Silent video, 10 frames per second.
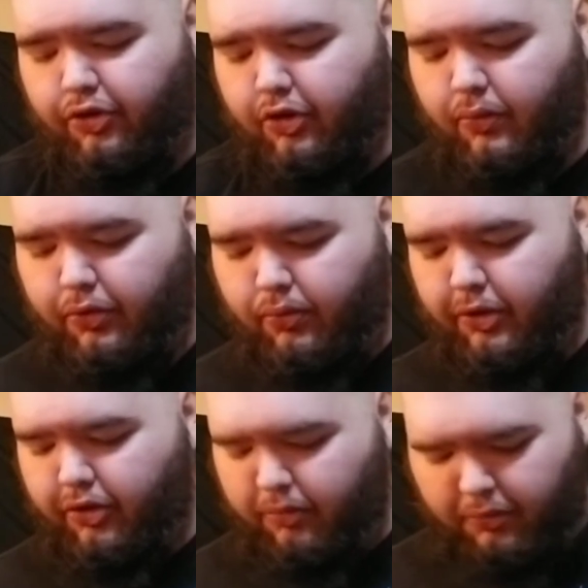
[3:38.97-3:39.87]
with
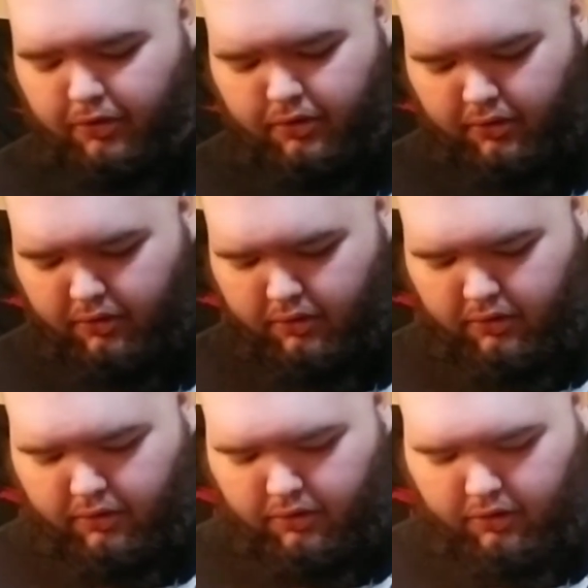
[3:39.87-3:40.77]
rhythm,
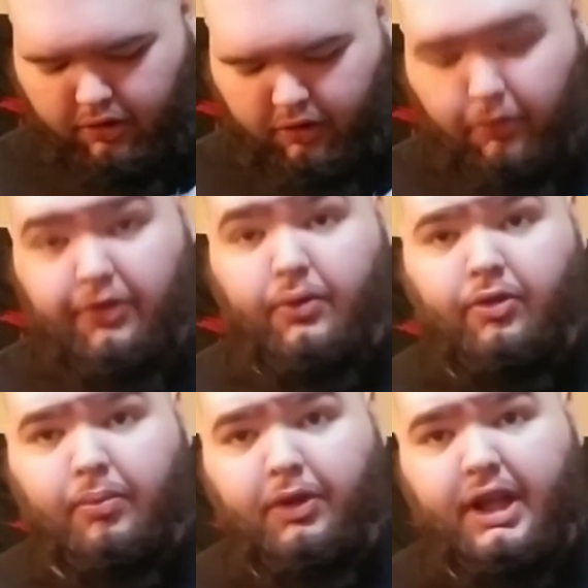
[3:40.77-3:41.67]
and then we'll do
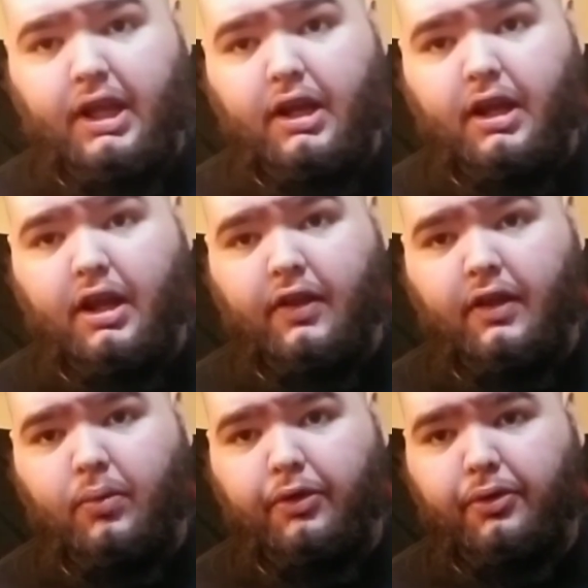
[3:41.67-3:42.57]
some lead, and
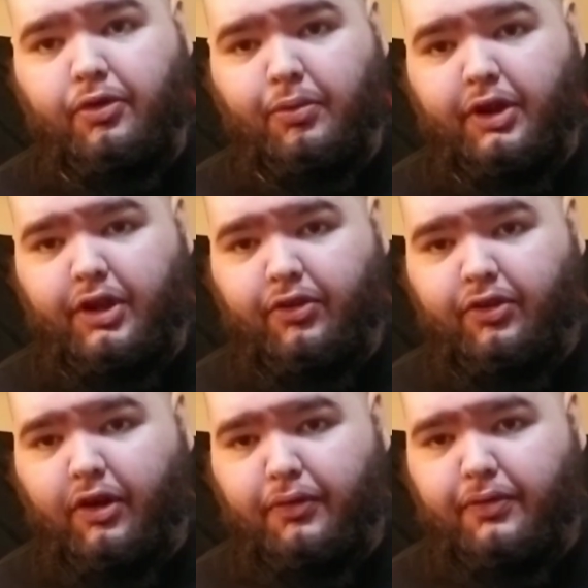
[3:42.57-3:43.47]
then we'll do some clean
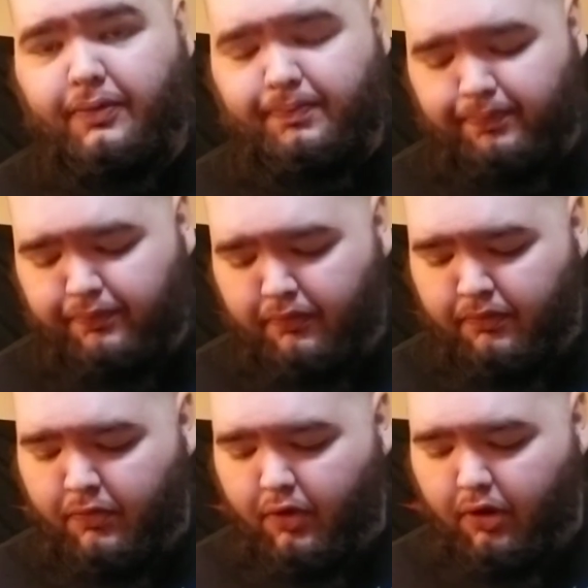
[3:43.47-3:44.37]
stuff.
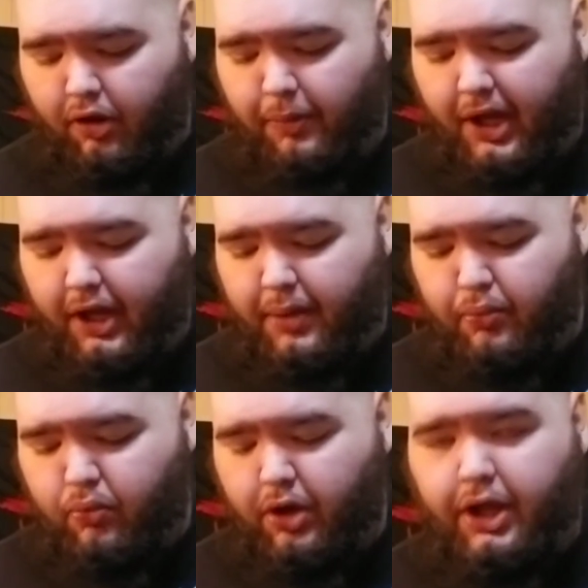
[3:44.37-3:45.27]
I
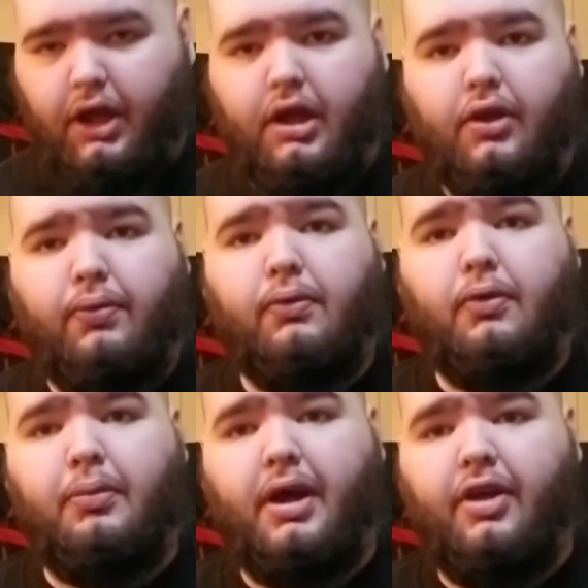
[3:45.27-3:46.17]
am running through
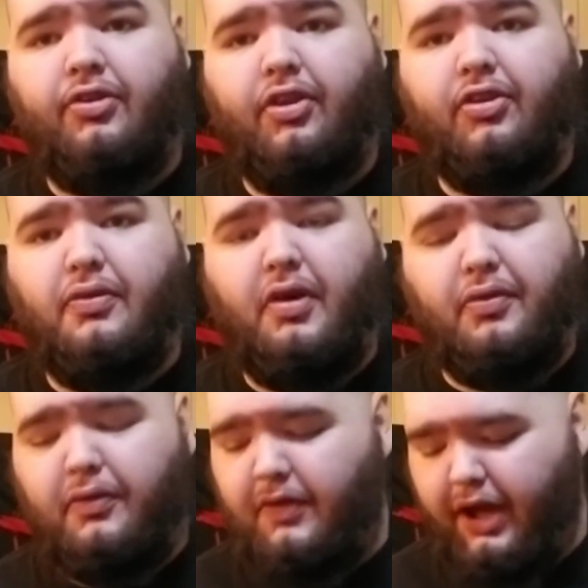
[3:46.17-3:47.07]
my
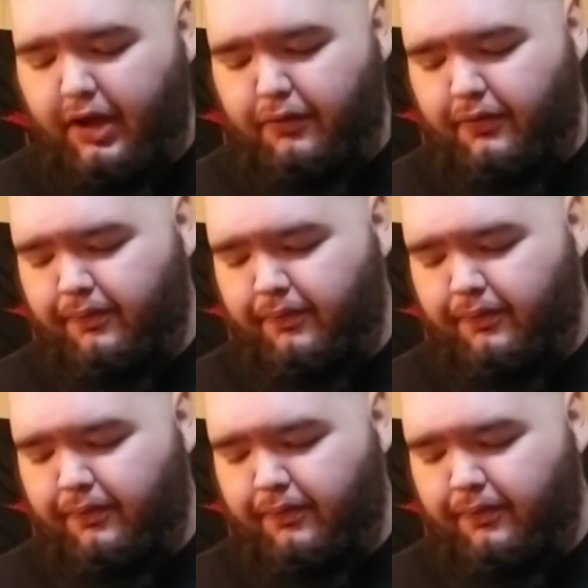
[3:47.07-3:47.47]
6505